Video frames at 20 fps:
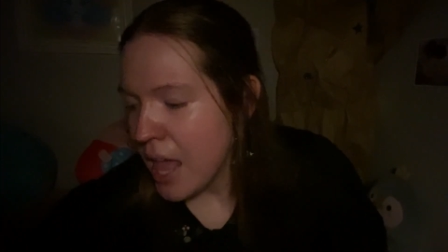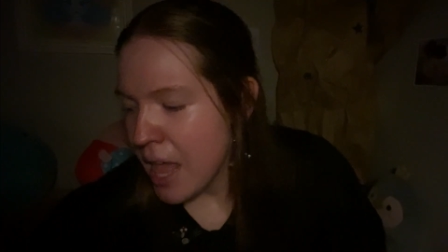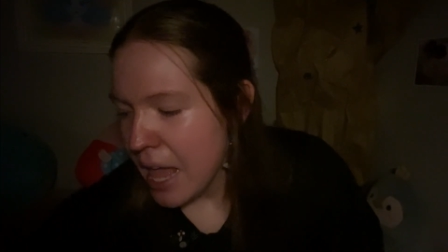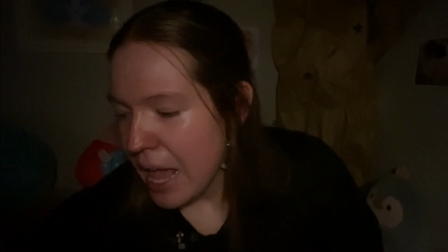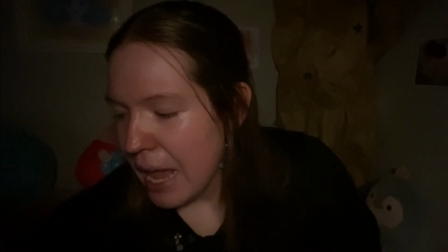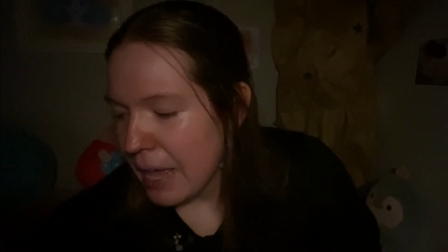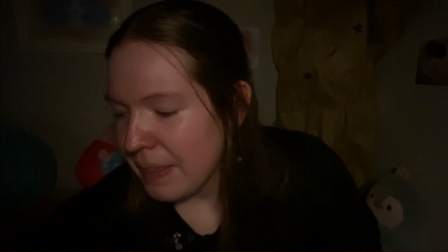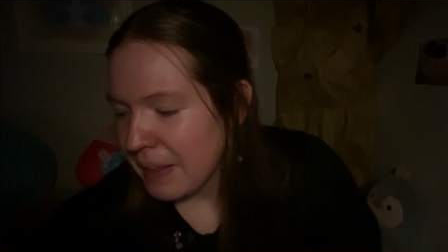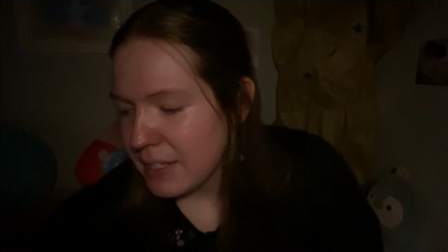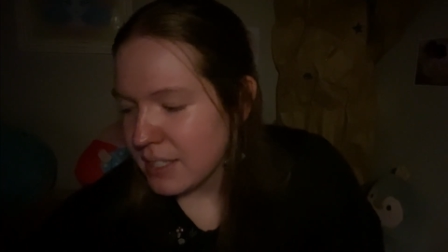
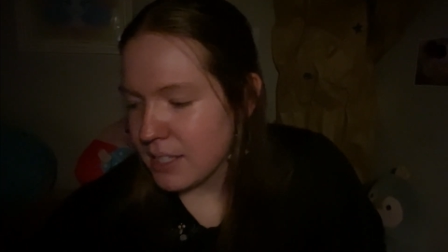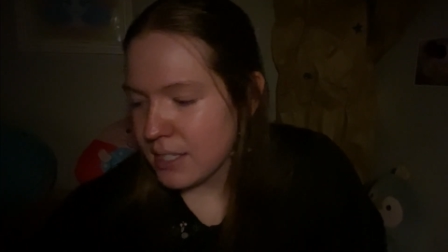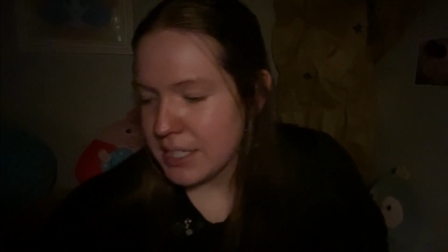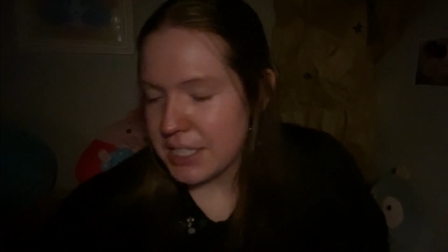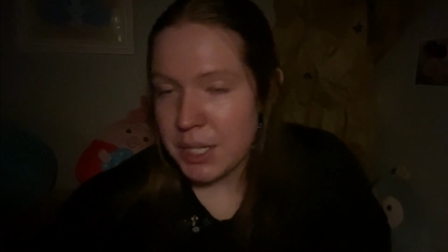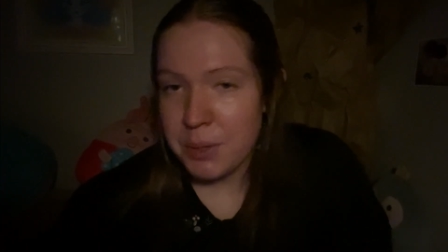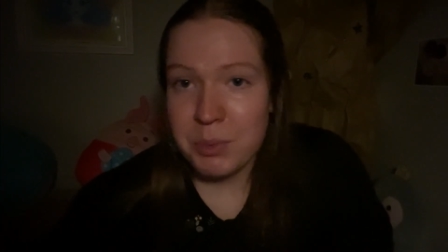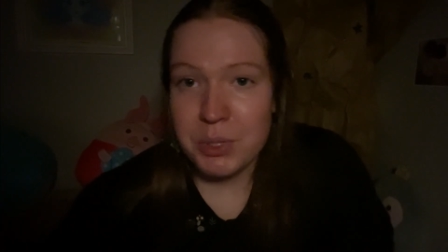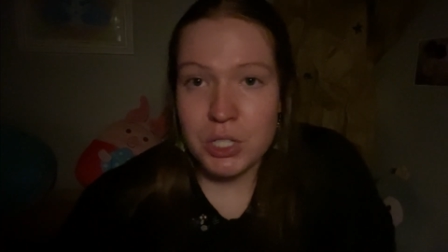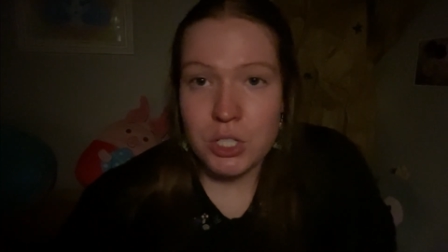And that's the same
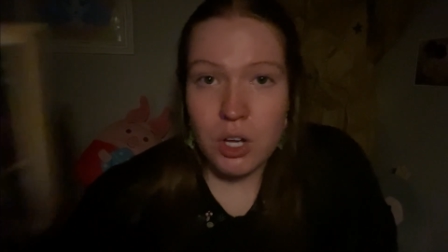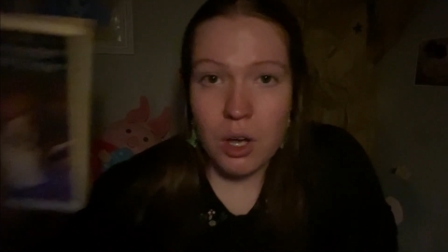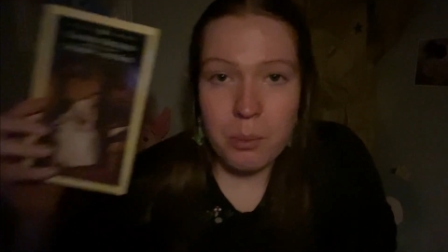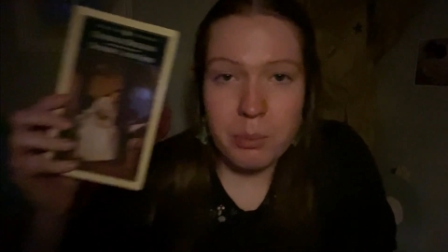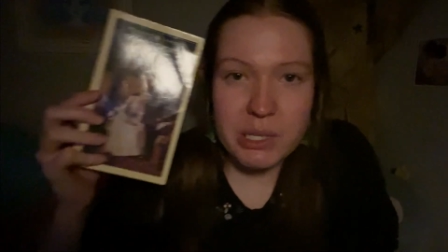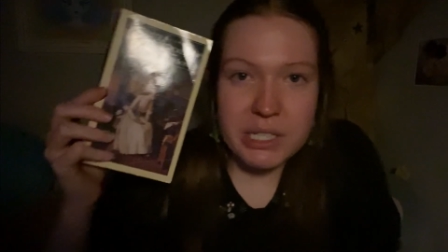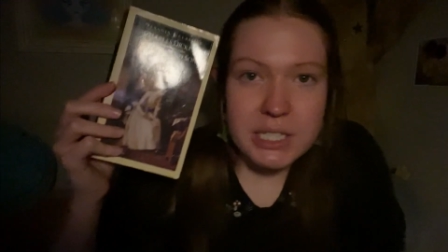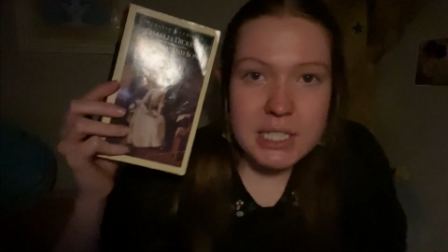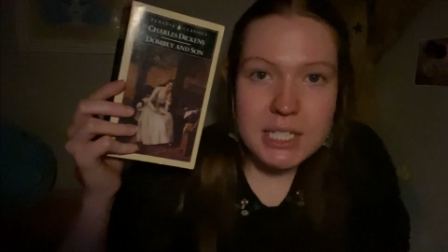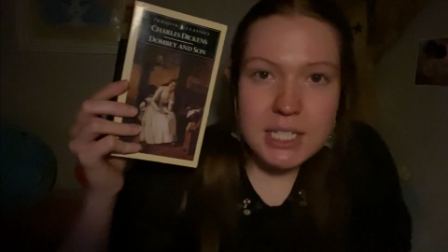with Dombey
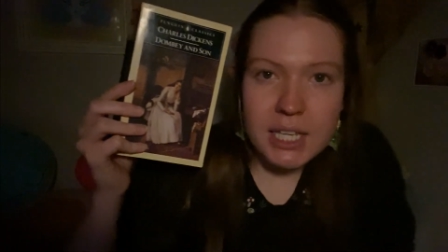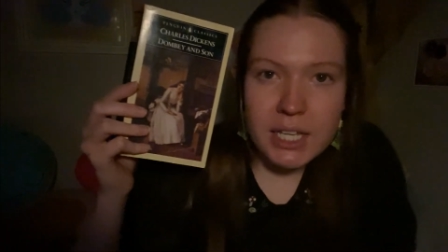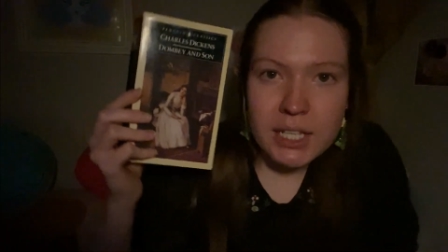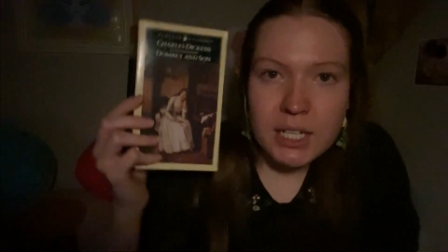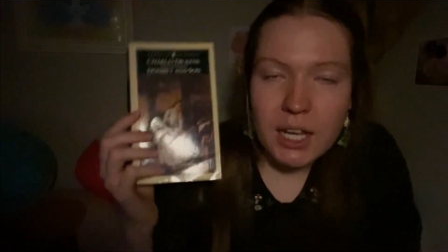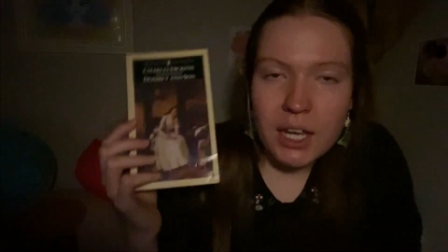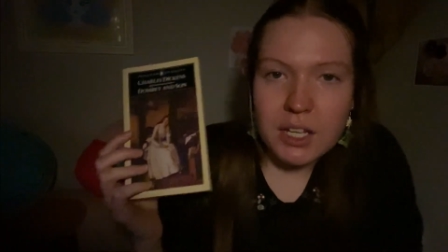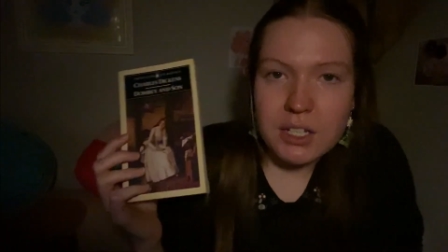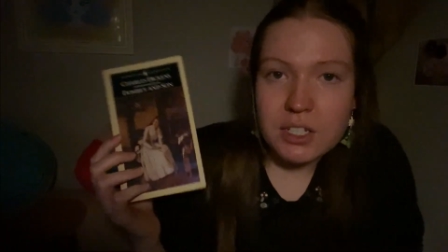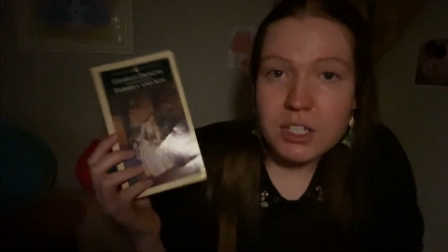and Son.
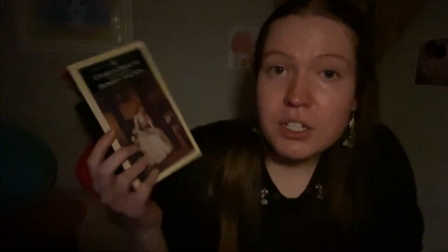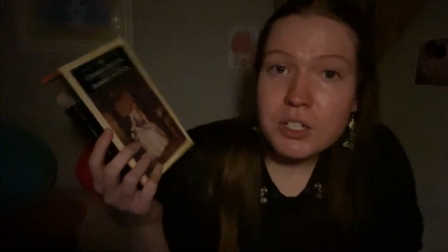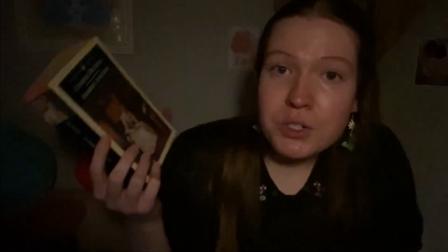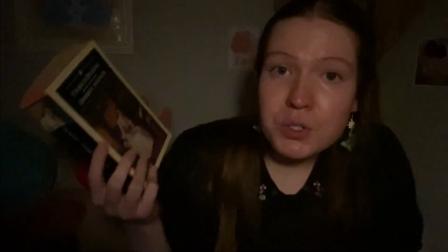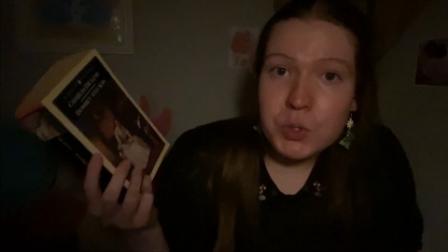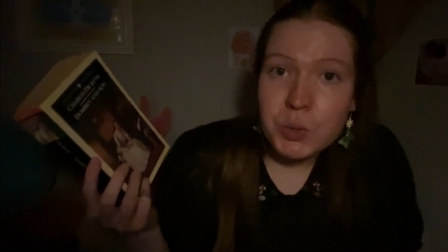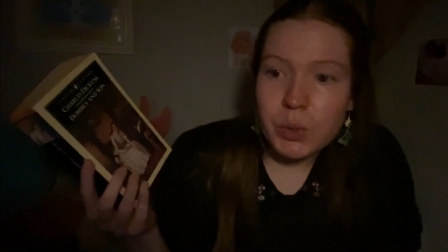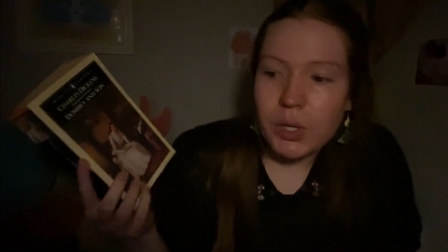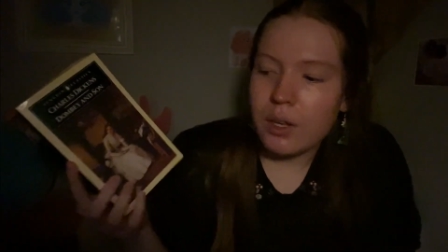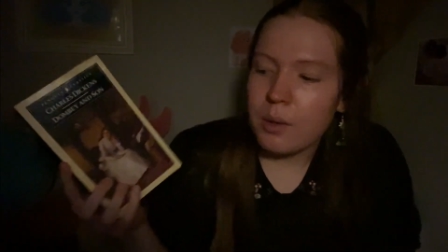I did
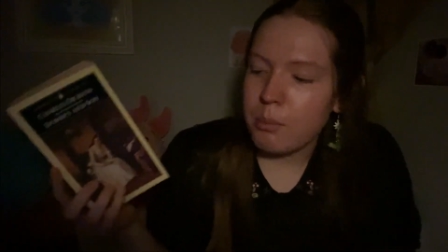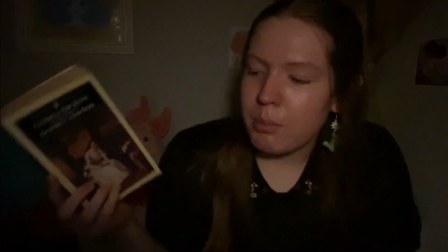enjoy it, but